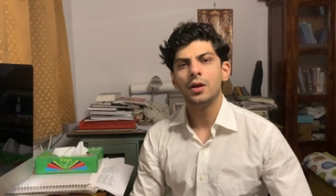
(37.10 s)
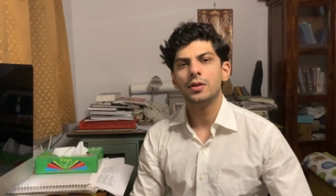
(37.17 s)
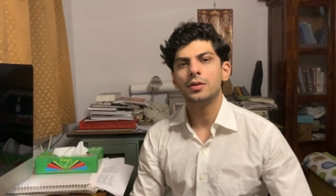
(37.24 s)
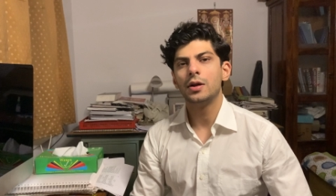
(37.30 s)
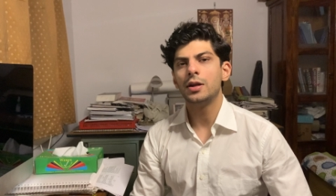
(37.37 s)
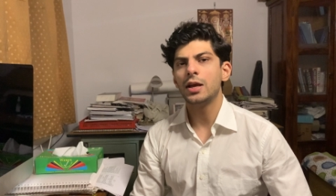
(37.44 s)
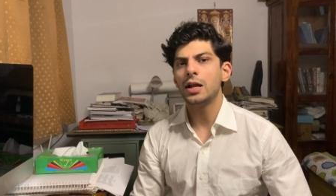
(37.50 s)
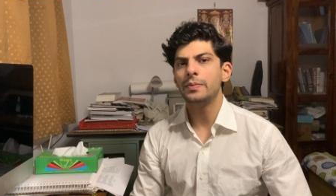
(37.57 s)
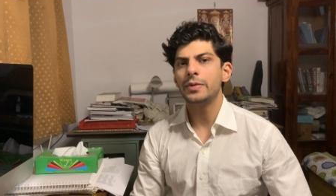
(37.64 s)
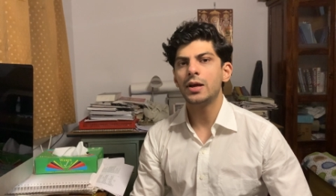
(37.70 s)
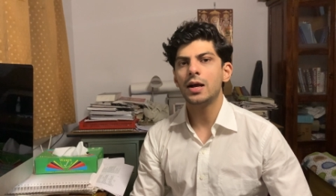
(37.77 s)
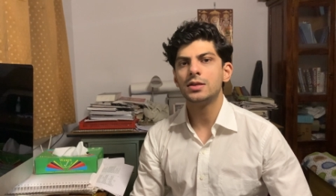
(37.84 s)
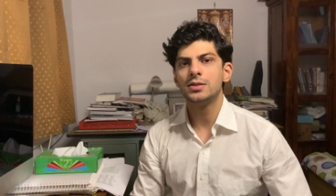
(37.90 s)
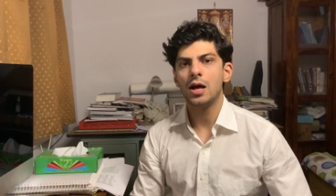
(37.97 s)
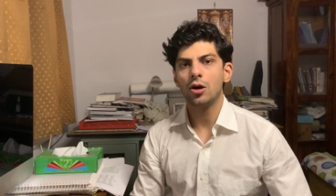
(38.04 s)
The TLP
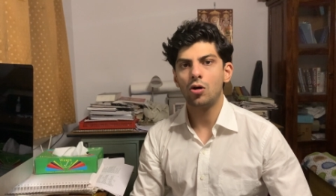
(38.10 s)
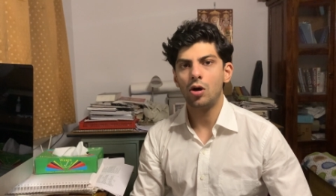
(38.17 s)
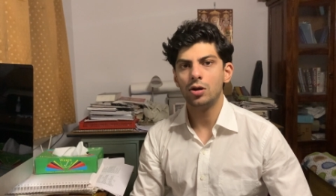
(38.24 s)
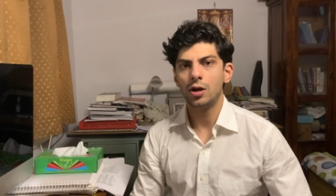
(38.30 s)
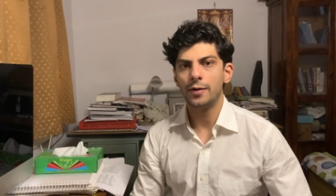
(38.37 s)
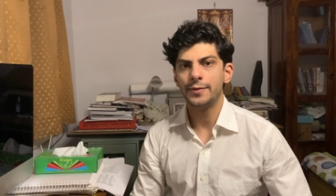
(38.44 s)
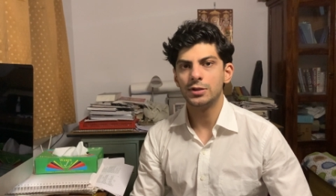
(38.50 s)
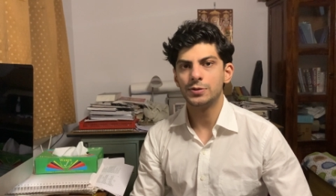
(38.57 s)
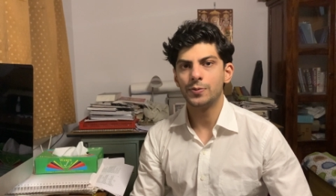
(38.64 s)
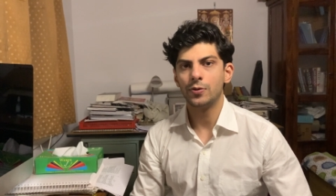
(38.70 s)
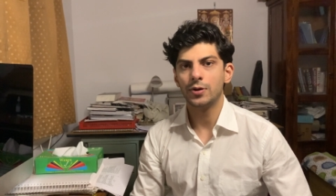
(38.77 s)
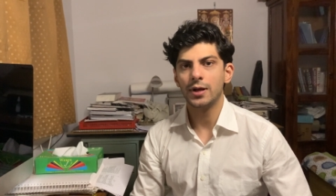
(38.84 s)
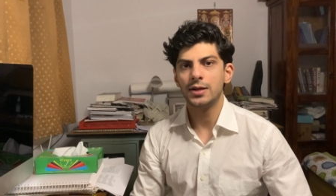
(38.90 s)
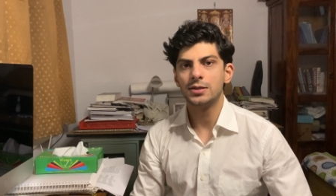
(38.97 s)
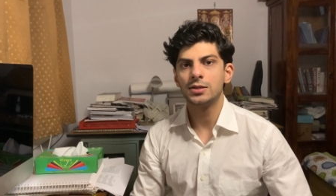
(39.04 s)
has now called off its
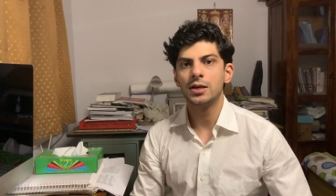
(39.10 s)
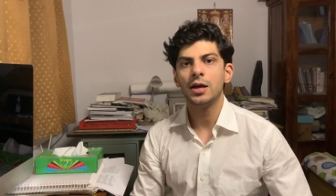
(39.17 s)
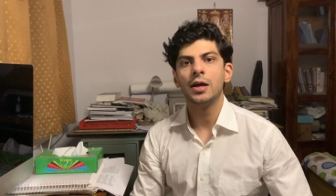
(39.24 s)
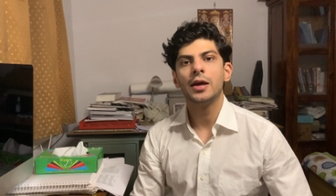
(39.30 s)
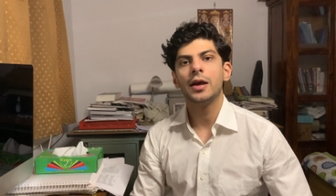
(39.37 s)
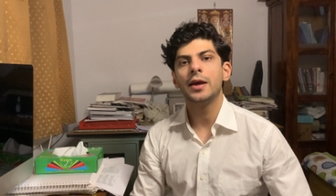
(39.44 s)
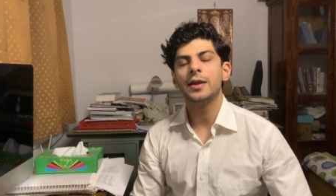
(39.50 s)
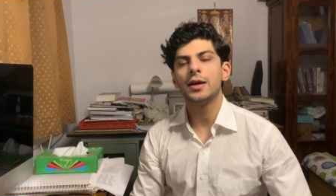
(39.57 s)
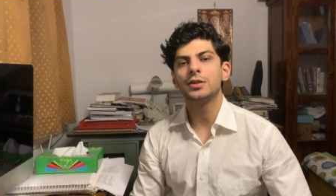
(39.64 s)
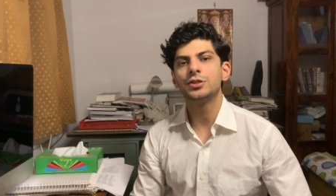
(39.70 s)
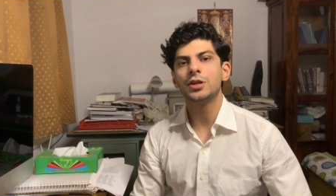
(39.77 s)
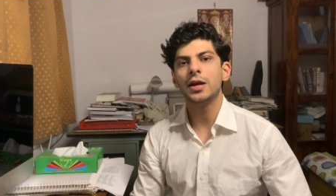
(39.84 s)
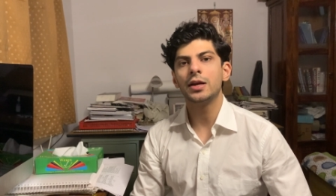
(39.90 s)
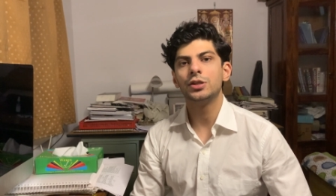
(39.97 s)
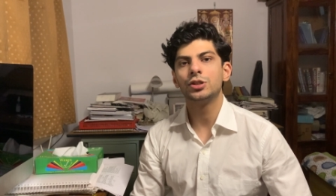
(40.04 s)
protests in
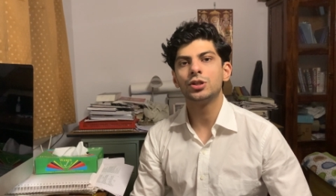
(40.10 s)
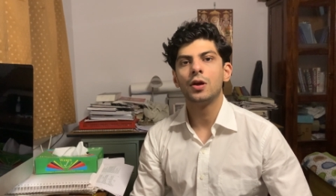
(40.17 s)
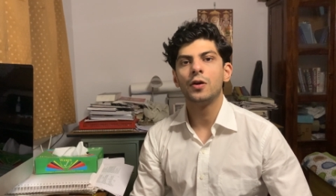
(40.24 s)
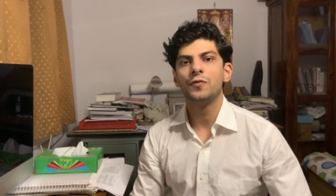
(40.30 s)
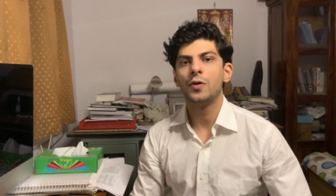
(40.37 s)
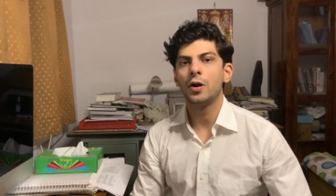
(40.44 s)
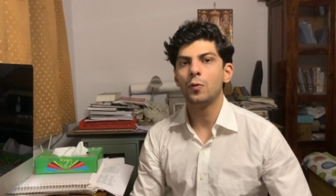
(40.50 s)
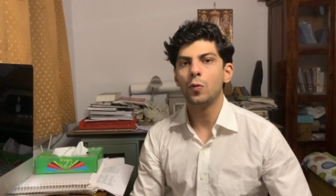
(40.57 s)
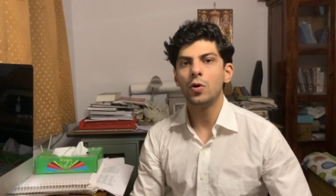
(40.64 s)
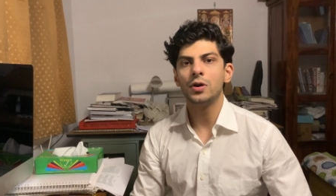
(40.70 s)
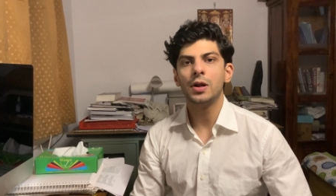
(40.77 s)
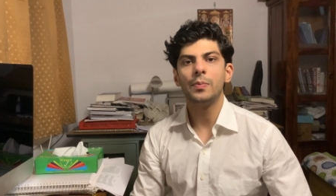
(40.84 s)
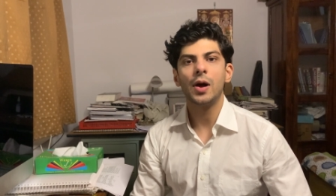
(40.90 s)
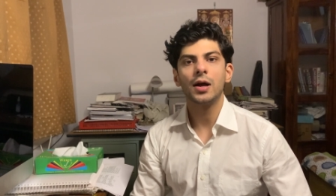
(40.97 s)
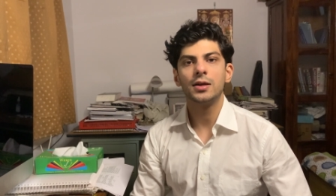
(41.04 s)
exchange for a vote
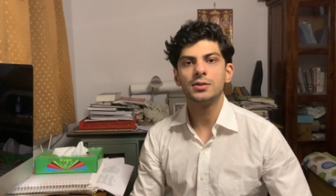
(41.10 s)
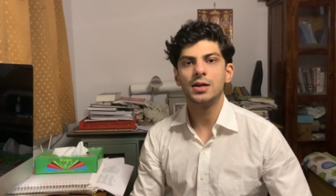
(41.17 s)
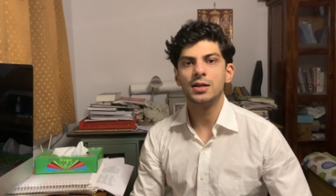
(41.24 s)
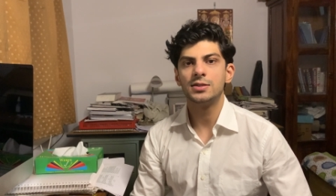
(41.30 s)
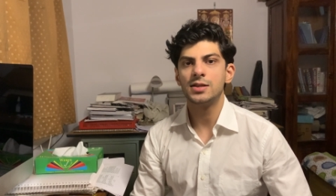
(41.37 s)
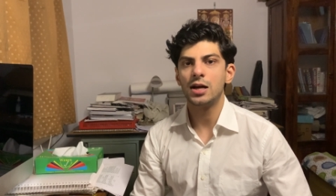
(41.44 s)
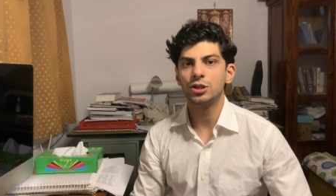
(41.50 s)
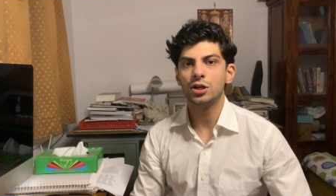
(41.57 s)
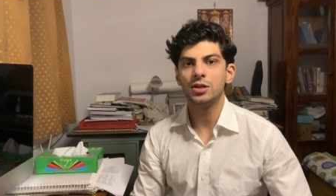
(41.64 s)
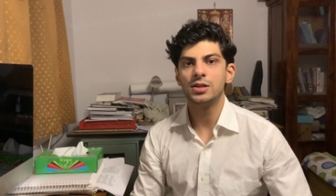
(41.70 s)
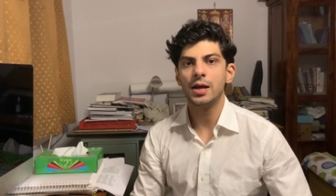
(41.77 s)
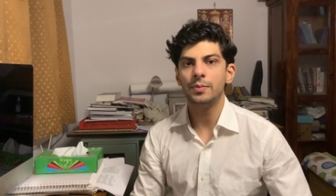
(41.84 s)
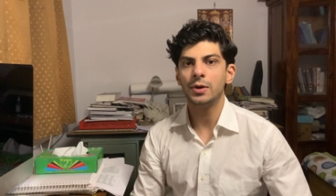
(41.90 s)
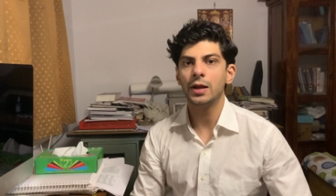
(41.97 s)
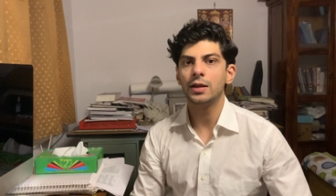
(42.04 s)
in Pakistan's National
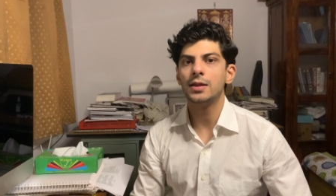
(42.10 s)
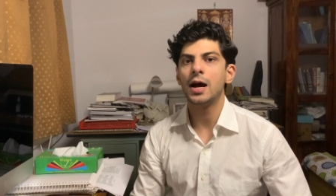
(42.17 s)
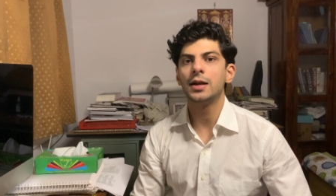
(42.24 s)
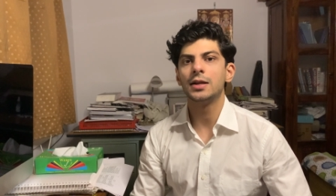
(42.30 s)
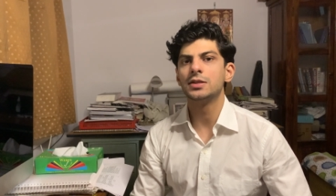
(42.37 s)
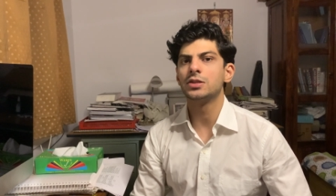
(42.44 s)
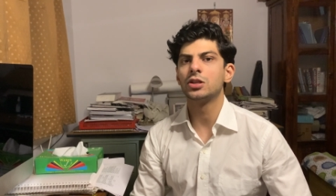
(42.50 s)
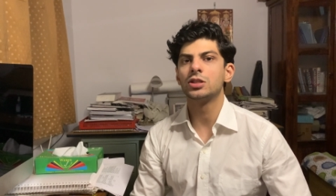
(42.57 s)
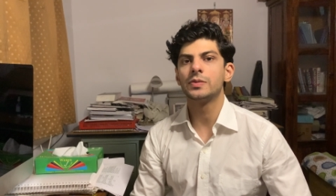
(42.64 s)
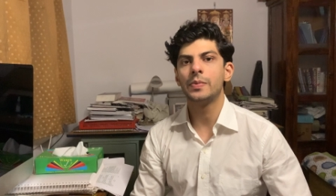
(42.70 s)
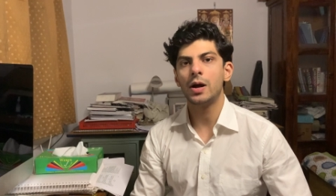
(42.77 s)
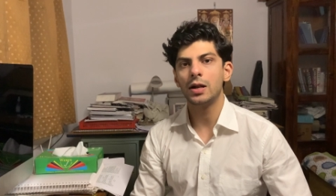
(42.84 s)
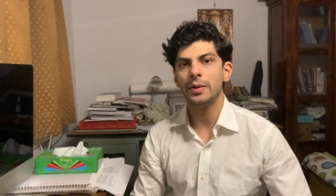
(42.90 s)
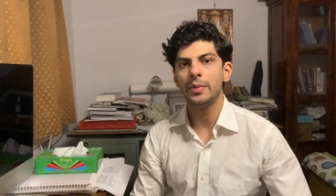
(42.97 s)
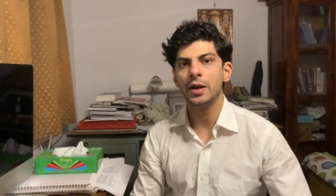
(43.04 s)
Assembly, that is, its
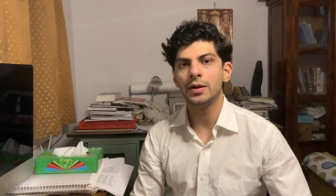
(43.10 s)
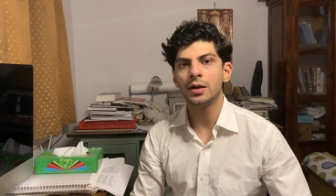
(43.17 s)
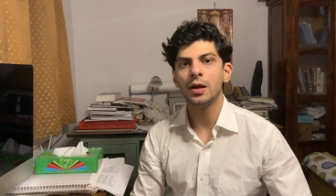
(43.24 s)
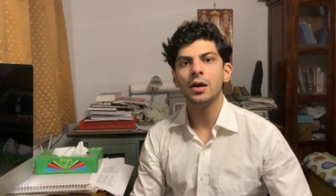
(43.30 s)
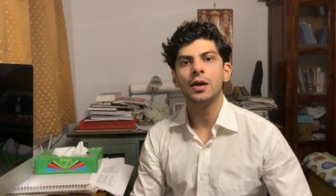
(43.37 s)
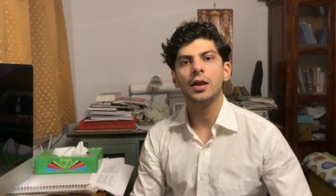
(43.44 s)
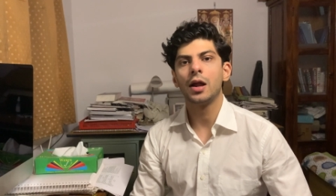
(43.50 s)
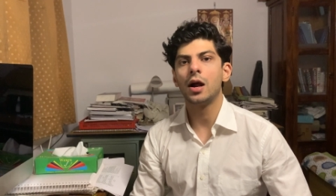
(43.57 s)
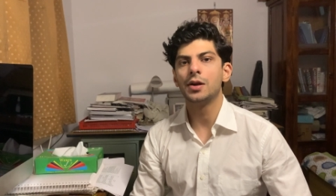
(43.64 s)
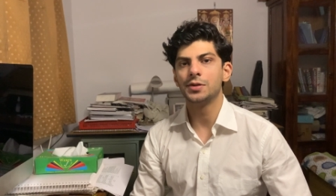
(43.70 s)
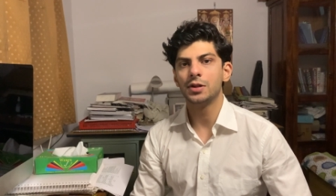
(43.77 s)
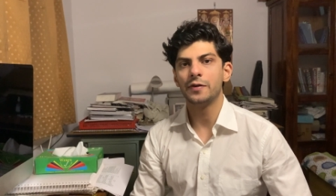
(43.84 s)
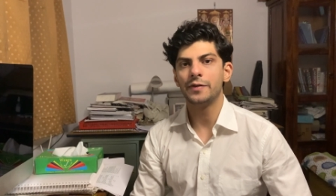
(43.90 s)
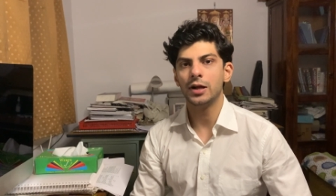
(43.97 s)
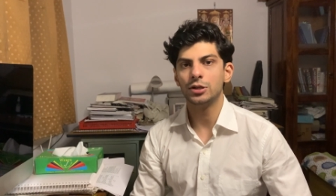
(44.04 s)
parliament, regarding
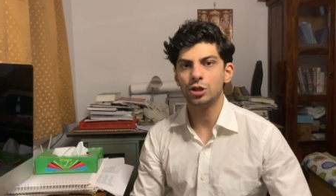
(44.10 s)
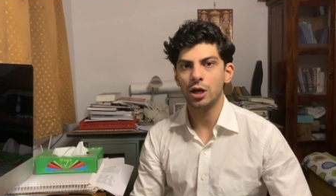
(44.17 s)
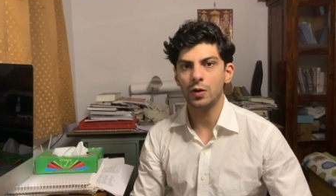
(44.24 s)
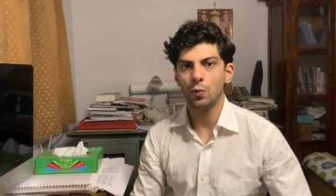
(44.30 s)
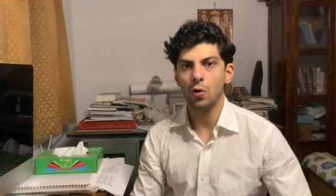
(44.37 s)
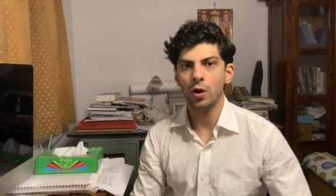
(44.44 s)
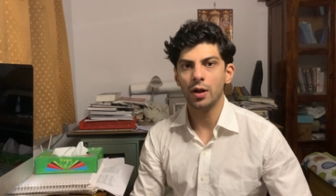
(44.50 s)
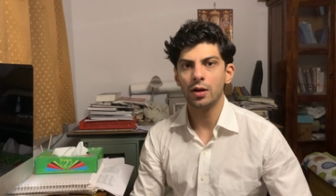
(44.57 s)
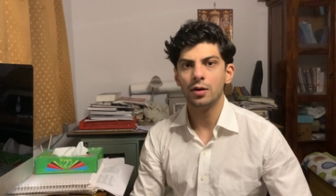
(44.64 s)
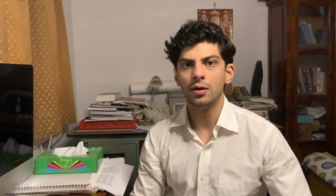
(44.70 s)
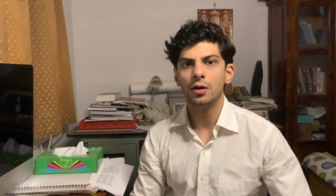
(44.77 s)
the French envoy.